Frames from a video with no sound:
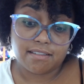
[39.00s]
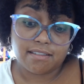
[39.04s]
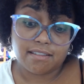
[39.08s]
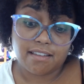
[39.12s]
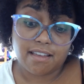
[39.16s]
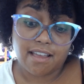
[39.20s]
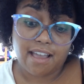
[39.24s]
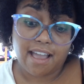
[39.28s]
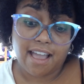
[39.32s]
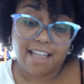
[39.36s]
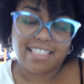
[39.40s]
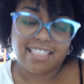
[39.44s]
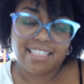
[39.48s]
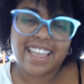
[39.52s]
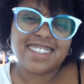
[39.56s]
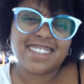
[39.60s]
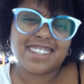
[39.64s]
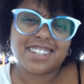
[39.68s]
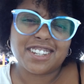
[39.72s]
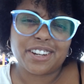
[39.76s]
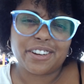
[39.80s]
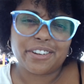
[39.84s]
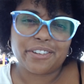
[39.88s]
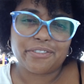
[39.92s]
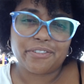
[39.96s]
I like to
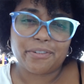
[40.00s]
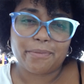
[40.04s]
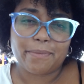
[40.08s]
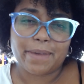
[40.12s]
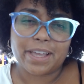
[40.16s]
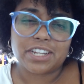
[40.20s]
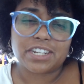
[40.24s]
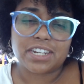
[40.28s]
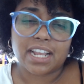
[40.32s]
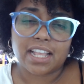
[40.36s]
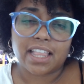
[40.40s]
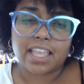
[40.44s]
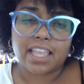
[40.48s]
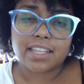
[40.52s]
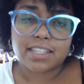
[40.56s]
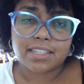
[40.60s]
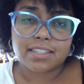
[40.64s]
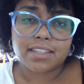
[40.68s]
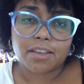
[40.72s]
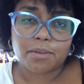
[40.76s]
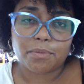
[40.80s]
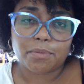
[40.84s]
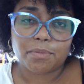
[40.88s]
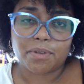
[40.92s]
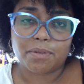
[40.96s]
share information. I like to tell
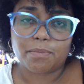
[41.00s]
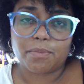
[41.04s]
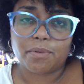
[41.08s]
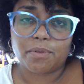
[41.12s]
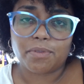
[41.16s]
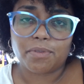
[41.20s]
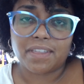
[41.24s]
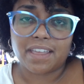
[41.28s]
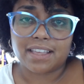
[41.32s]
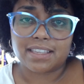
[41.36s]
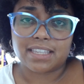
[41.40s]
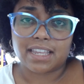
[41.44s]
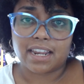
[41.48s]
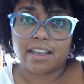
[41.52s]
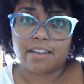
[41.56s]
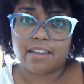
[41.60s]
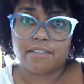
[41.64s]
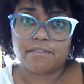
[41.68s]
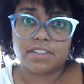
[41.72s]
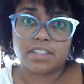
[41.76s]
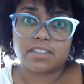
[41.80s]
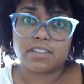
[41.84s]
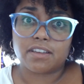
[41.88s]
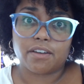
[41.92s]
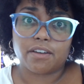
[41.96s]
people things that I've
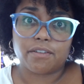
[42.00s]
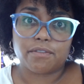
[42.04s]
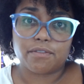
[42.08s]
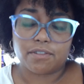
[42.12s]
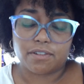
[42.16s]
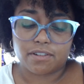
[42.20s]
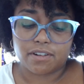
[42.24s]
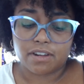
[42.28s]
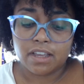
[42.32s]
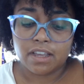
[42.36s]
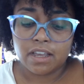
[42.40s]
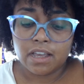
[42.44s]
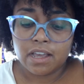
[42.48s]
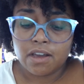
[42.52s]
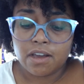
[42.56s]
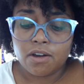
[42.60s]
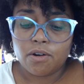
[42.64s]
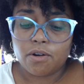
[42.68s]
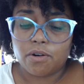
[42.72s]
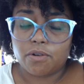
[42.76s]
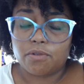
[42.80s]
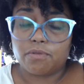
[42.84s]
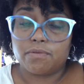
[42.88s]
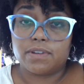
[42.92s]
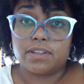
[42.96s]
discovered or
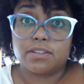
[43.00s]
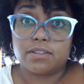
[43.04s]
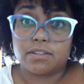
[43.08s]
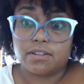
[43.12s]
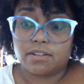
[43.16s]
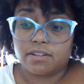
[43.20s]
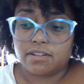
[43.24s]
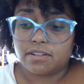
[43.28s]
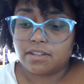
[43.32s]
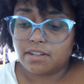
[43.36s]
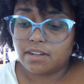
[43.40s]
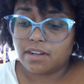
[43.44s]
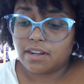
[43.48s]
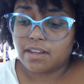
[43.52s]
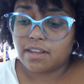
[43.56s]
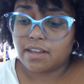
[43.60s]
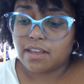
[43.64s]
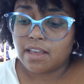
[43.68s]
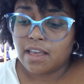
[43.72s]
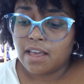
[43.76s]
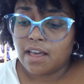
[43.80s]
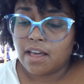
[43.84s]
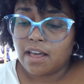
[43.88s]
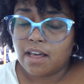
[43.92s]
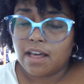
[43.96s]
researched.
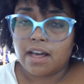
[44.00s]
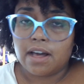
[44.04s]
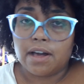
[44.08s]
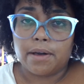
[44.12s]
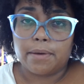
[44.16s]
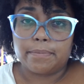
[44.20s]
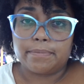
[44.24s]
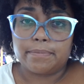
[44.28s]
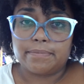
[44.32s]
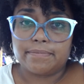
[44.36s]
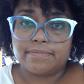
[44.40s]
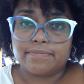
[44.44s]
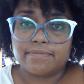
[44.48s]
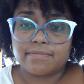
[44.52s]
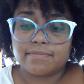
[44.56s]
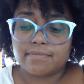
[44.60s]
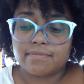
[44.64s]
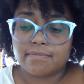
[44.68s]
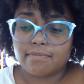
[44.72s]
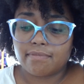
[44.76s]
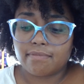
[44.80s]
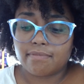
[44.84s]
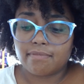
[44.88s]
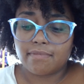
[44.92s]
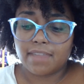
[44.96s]
Um,
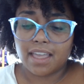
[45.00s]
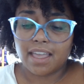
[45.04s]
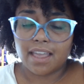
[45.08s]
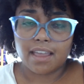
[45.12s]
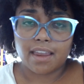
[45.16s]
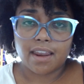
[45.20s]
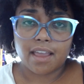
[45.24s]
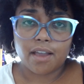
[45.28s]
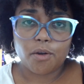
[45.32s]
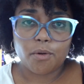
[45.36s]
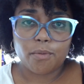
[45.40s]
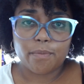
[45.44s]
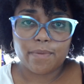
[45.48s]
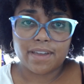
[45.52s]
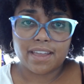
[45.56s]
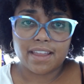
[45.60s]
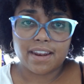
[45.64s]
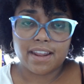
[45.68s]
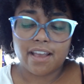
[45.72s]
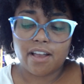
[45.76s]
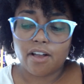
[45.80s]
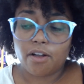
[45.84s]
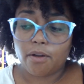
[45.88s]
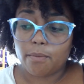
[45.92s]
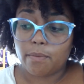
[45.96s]
yeah, and I hope it can
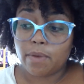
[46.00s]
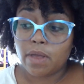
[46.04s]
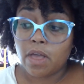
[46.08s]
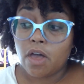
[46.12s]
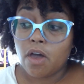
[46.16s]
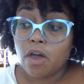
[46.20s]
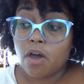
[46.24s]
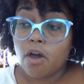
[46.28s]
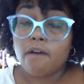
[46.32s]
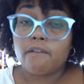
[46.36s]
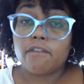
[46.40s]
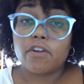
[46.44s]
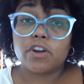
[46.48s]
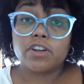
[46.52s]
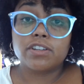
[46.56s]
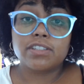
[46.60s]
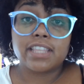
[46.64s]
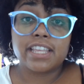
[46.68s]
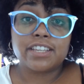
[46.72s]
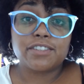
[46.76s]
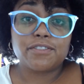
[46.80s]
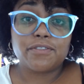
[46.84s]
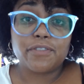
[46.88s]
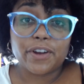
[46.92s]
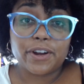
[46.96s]
help. First things
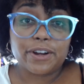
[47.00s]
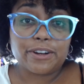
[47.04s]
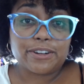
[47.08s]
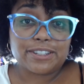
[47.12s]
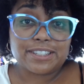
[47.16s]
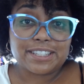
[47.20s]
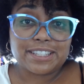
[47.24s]
first.